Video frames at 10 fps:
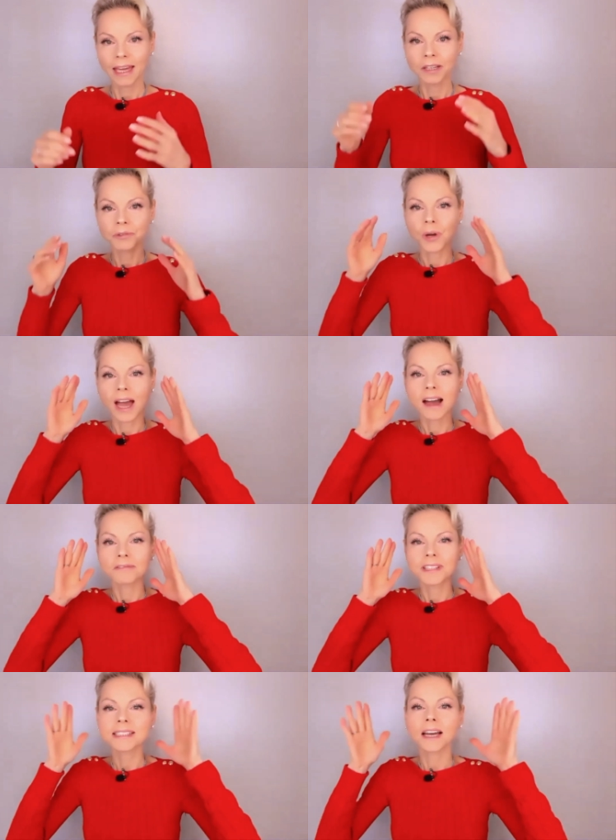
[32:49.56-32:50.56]
And if you
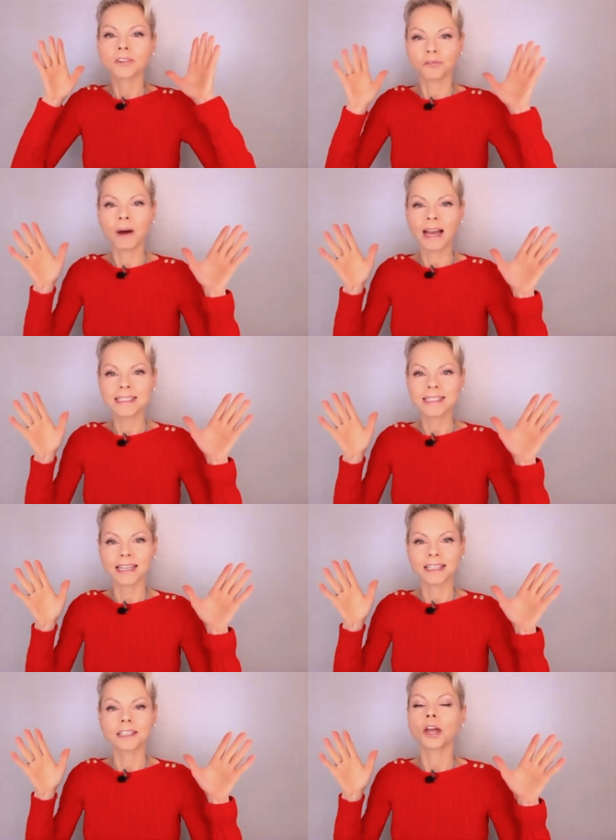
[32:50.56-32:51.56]
have this kind of
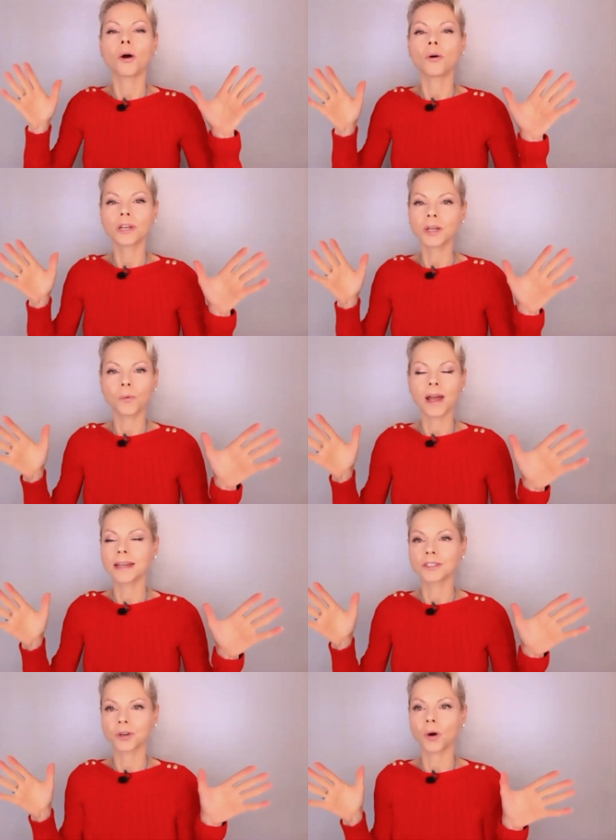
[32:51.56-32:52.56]
mindset, the only
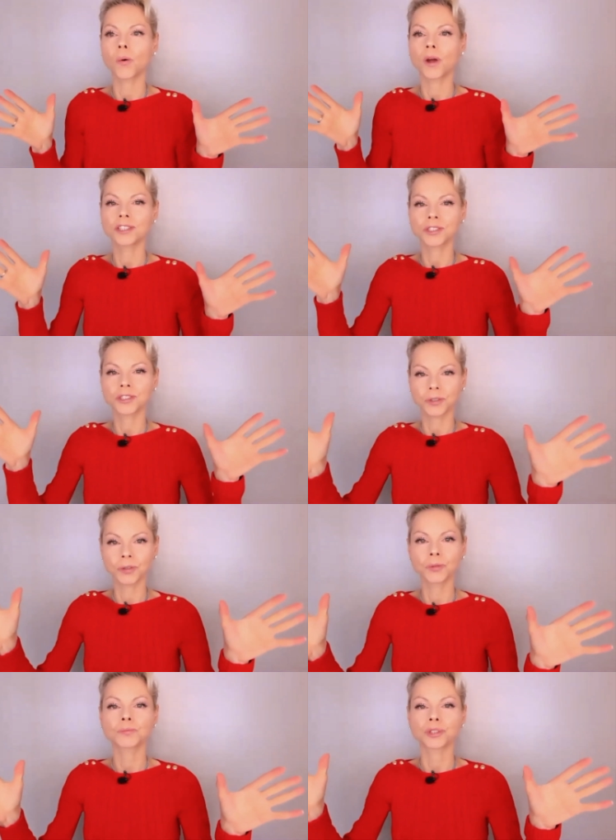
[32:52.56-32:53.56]
way is always
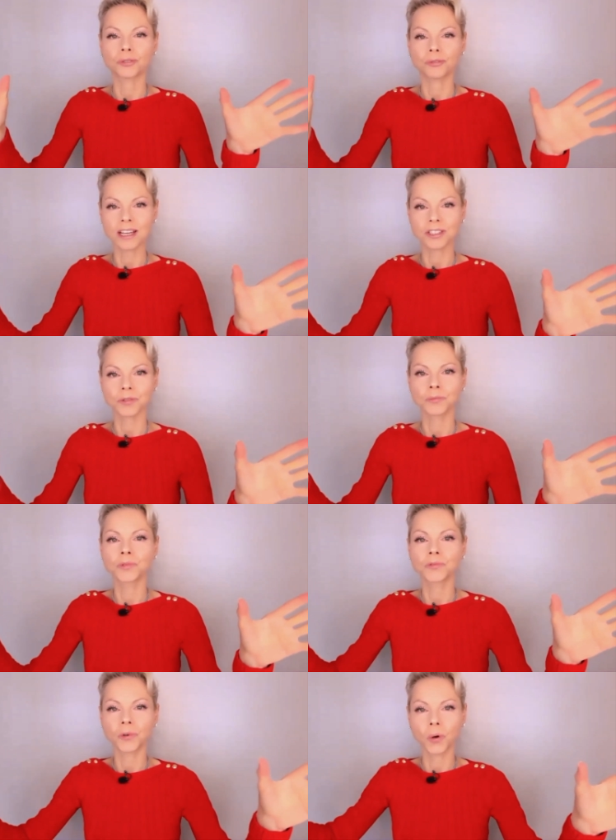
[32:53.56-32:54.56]
to progress, to
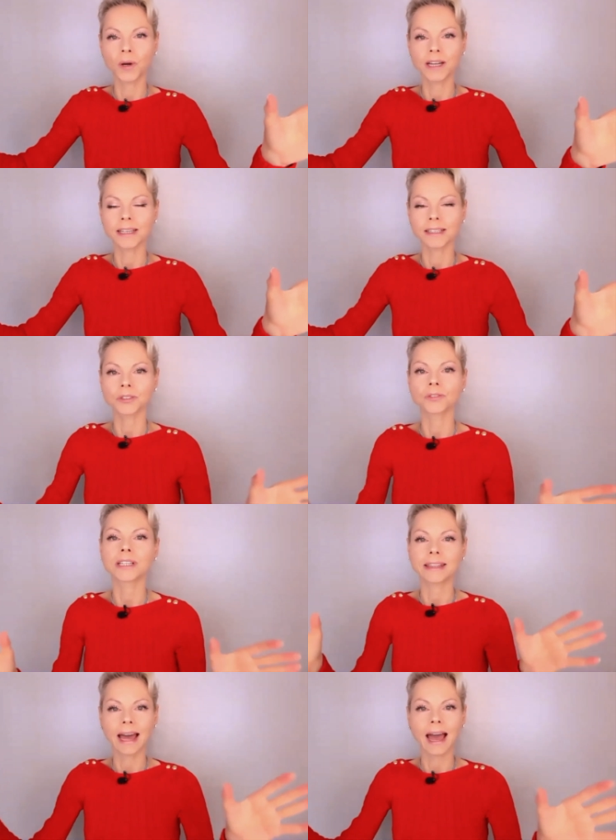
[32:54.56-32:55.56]
move forward, and to look
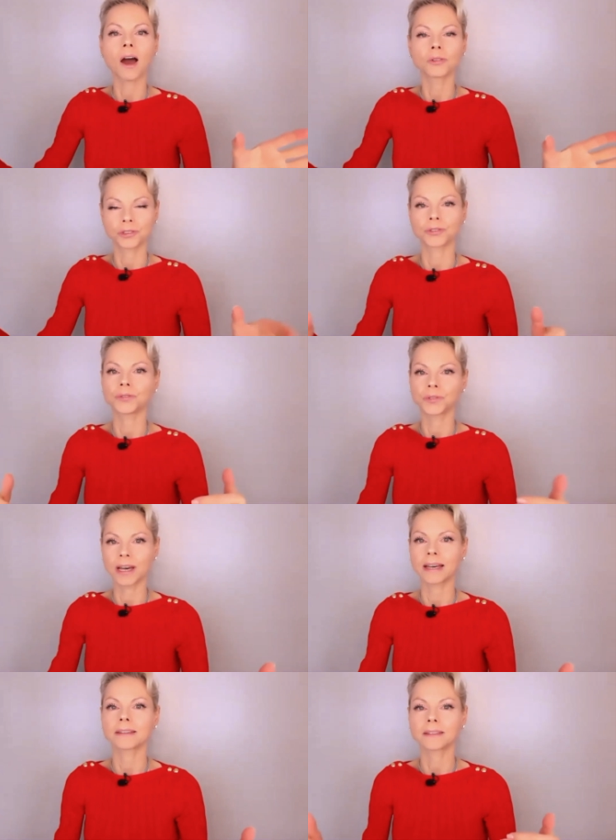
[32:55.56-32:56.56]
at the how to do
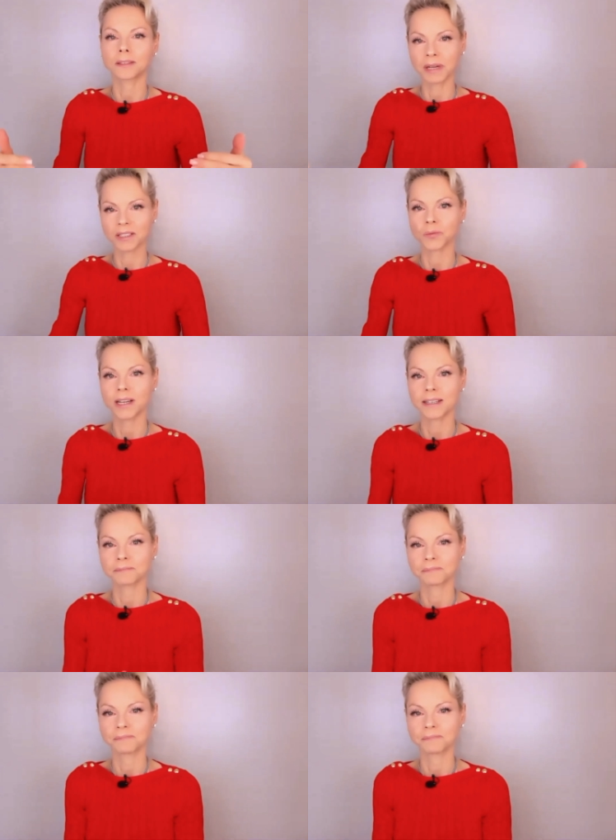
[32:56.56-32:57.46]
that the best way.